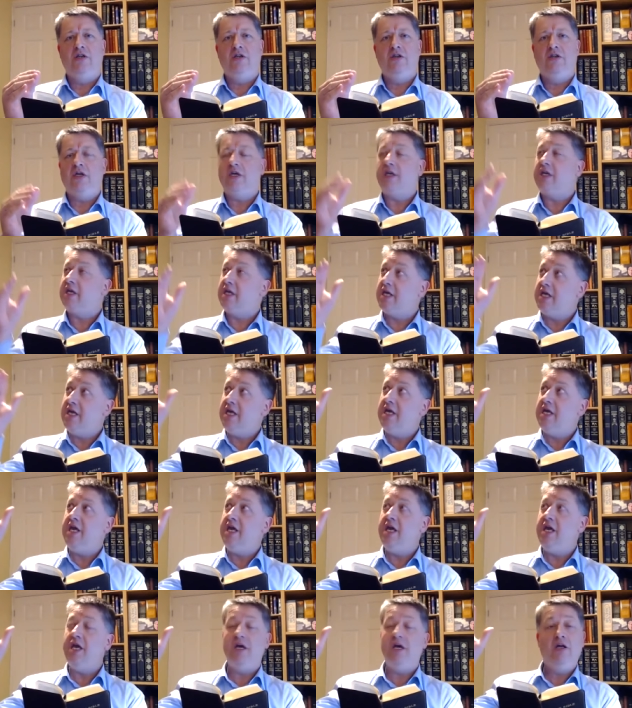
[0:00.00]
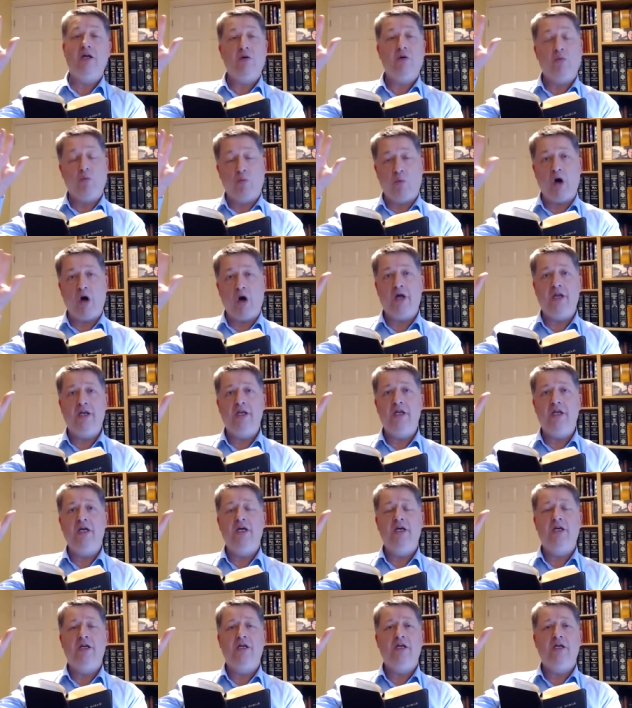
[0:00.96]
that he,
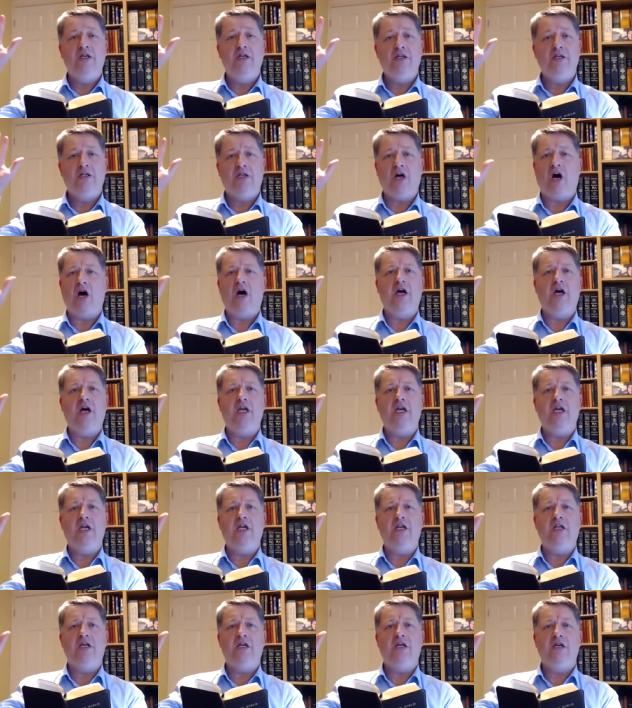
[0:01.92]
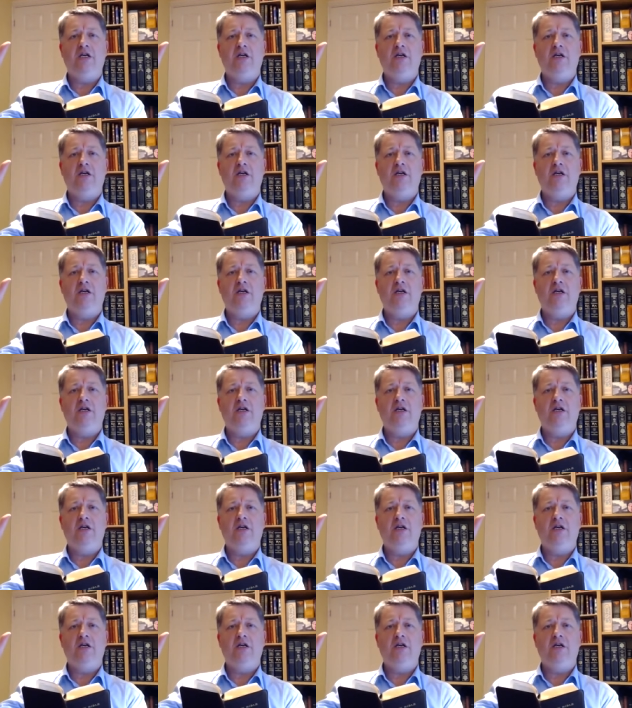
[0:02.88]
one, died